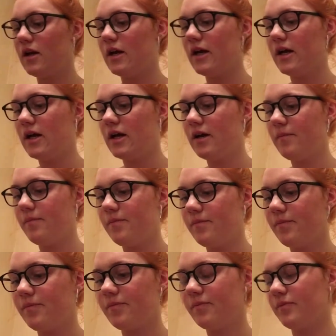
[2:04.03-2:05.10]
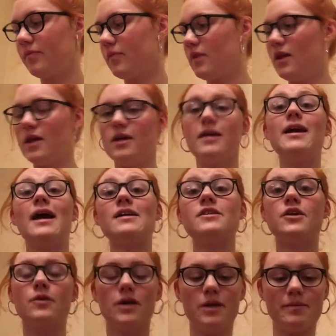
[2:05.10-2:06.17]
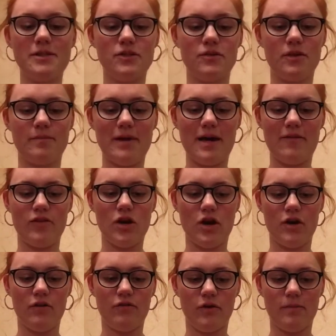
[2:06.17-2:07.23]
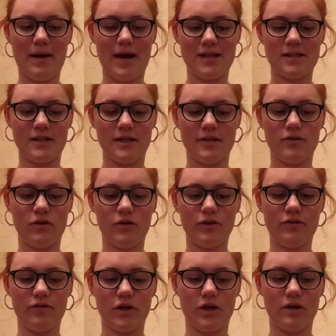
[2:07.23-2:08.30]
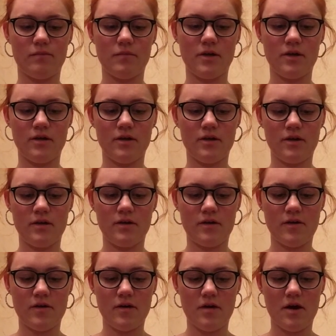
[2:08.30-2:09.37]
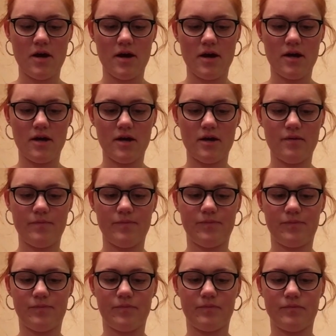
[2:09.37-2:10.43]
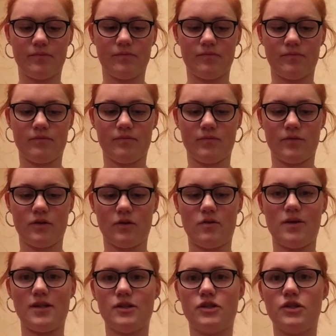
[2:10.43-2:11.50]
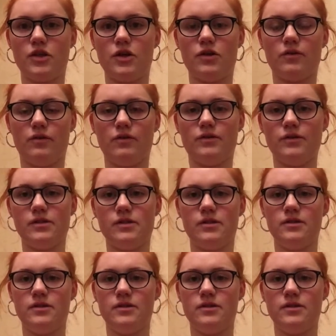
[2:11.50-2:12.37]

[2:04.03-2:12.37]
Yeah, so you want to be doing a bit of an oval pattern on your arm, going in circles,